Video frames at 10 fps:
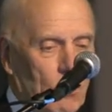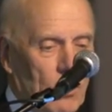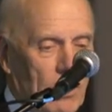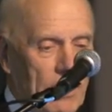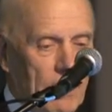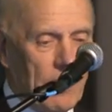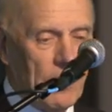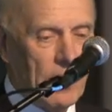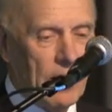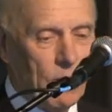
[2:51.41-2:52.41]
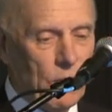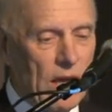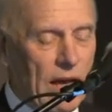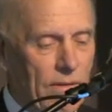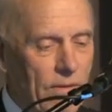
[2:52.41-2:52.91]
world. We
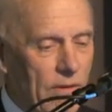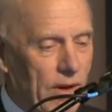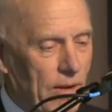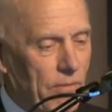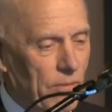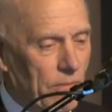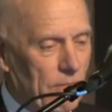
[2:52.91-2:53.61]
have